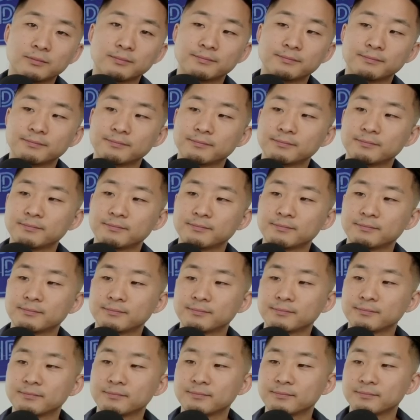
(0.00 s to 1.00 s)

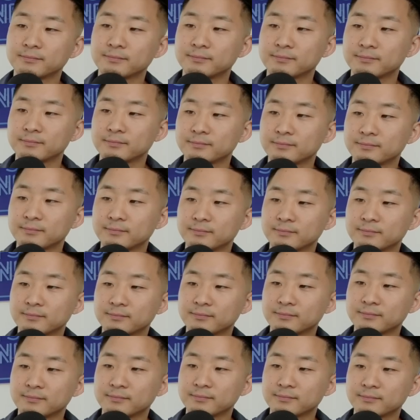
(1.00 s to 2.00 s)

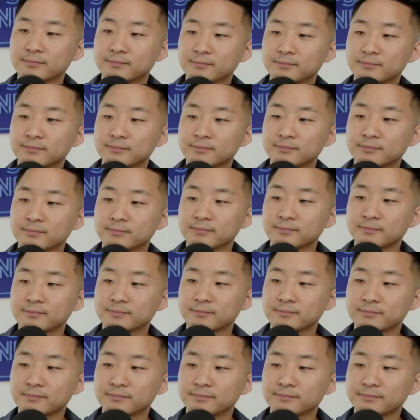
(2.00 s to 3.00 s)

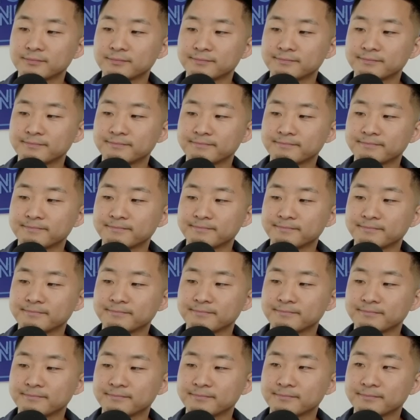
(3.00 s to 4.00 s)

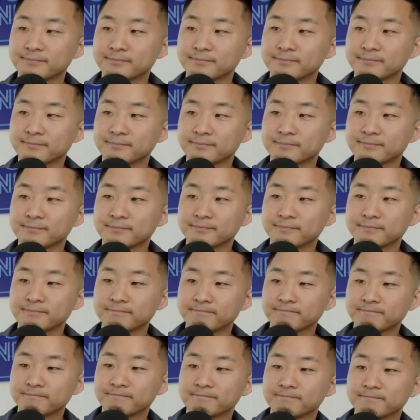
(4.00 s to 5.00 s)

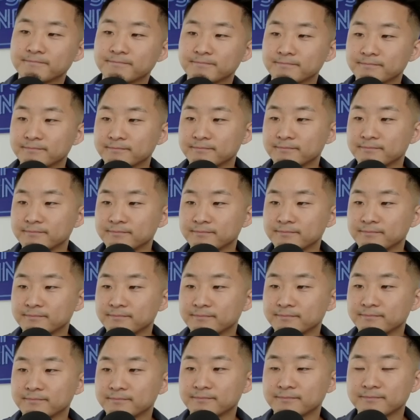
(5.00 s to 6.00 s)

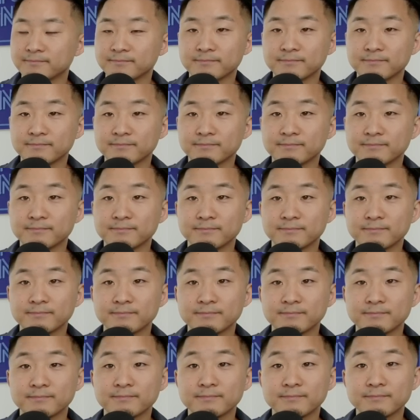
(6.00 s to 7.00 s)

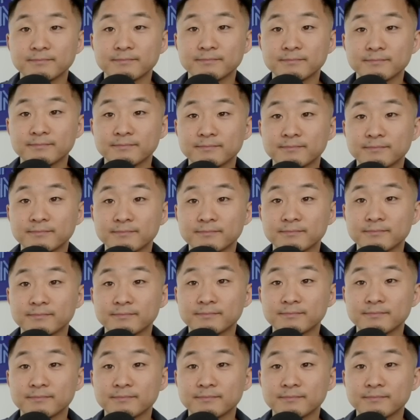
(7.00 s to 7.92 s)
(silent)